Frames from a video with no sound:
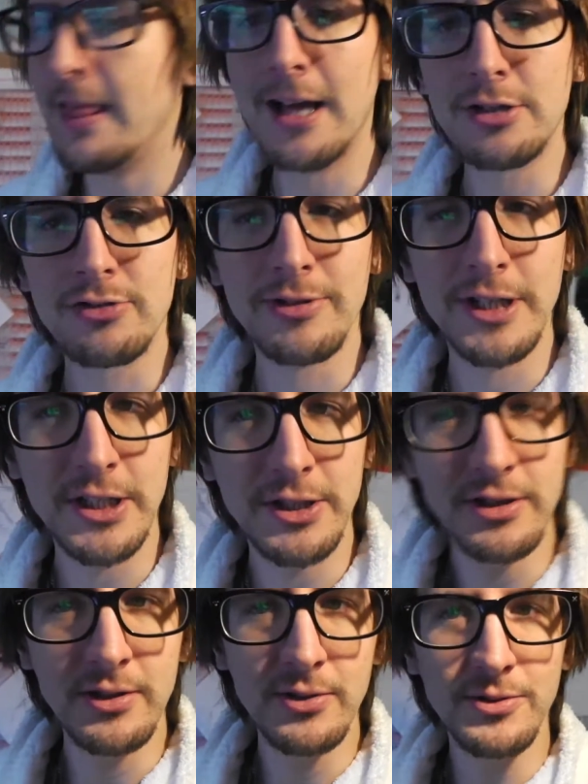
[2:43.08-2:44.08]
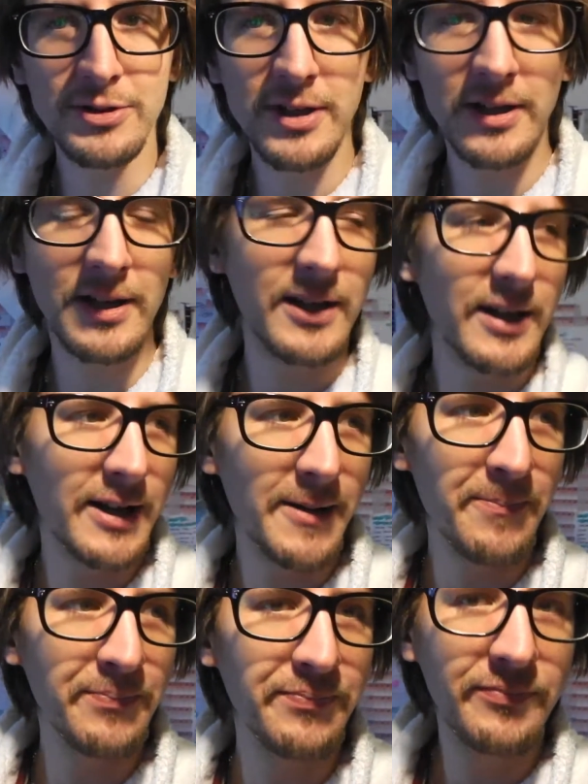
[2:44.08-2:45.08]
that's really good news.
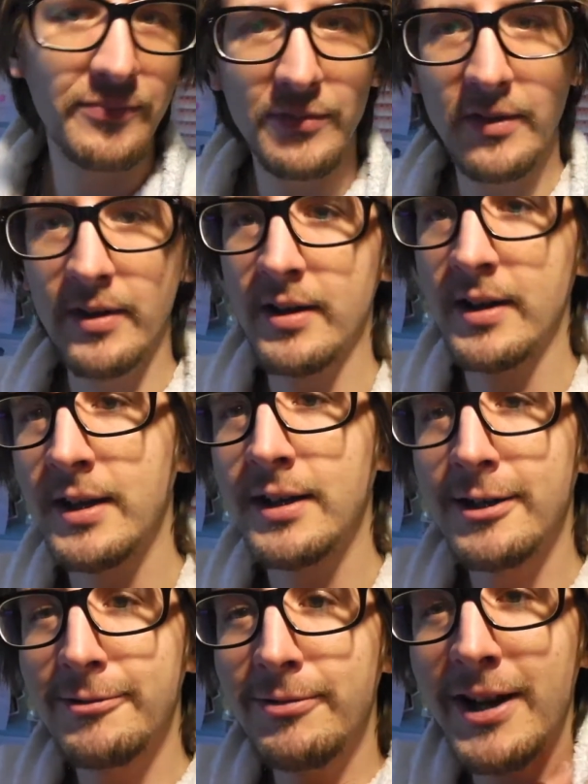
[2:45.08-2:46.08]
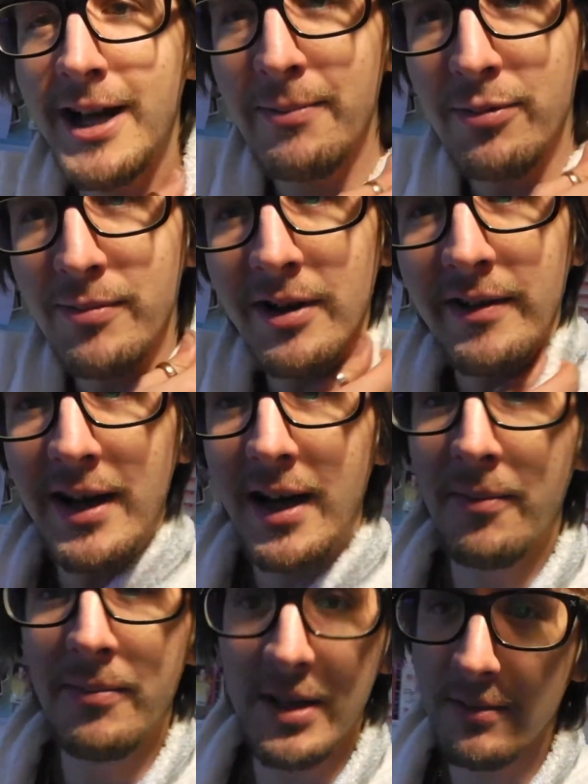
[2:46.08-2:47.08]
Um, really happy about that. I
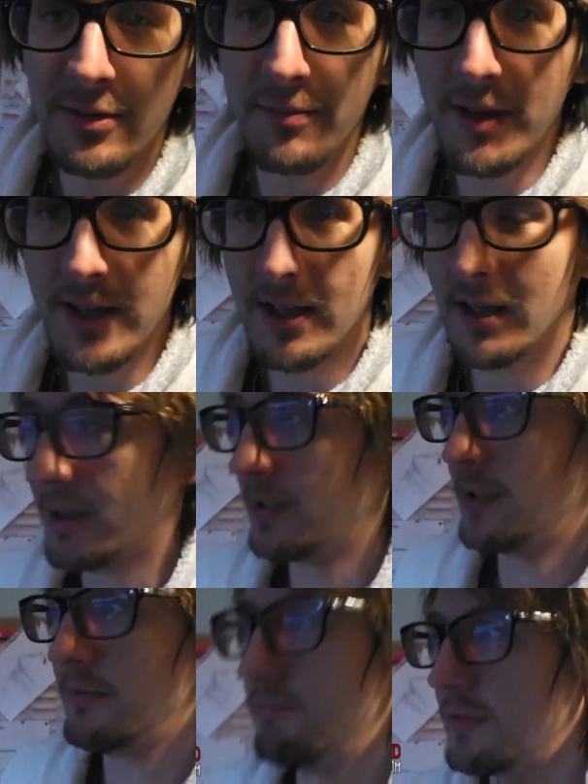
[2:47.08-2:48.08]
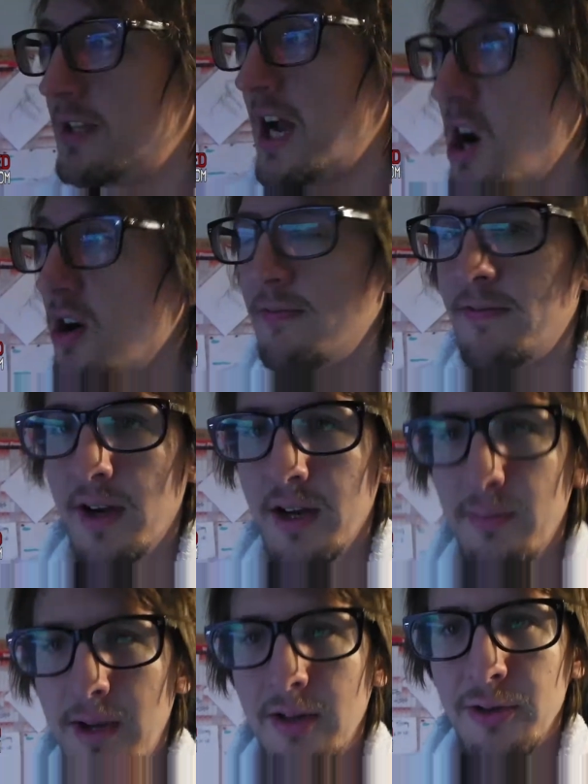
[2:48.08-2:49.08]
mean, I'm completely and utterly terrified
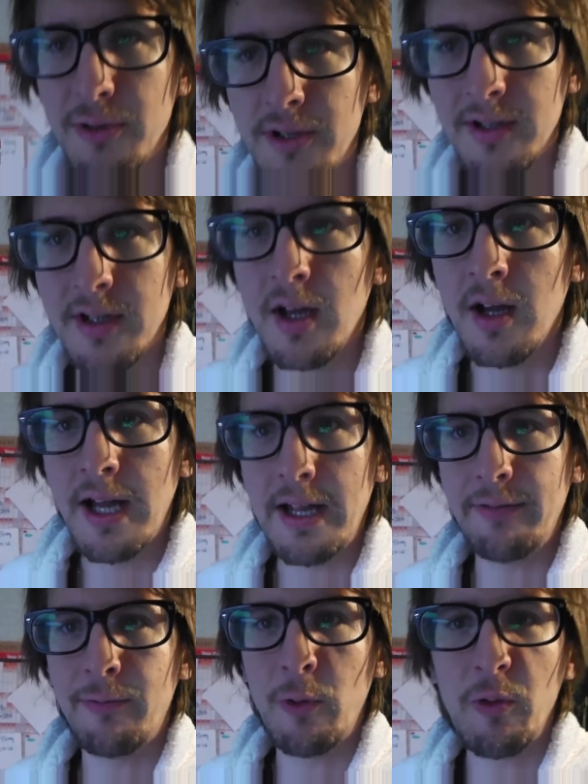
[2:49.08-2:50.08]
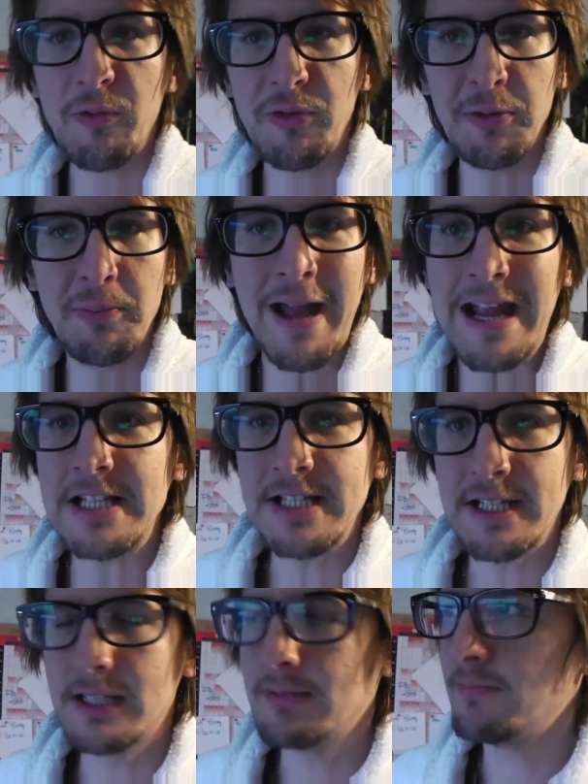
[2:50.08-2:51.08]
about doing a four foot
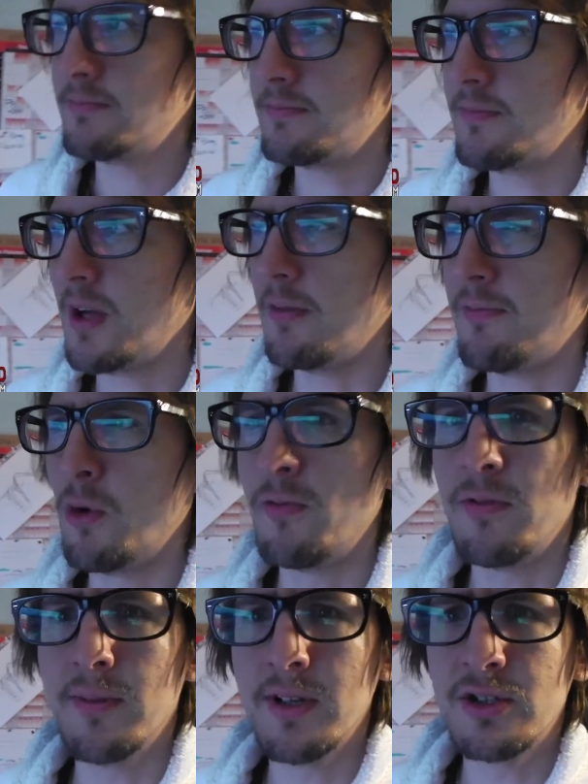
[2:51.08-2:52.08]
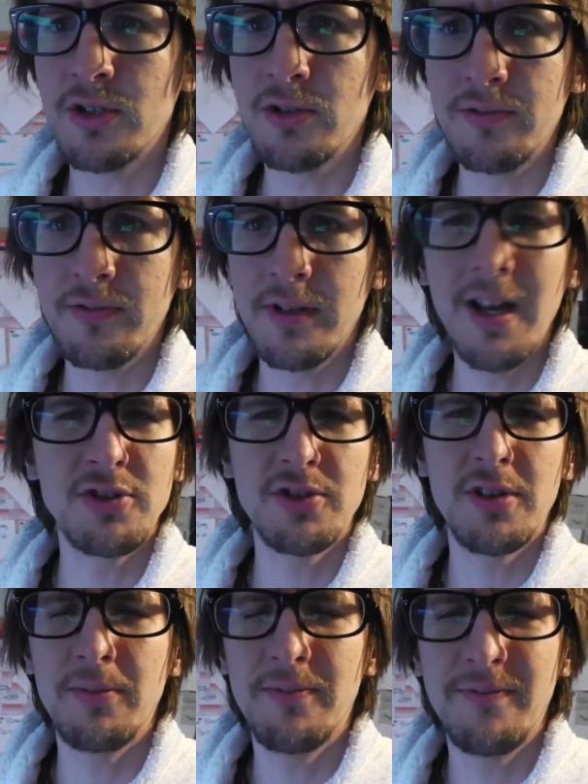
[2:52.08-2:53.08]
painting, uh, four foot by two foot. No, sorry,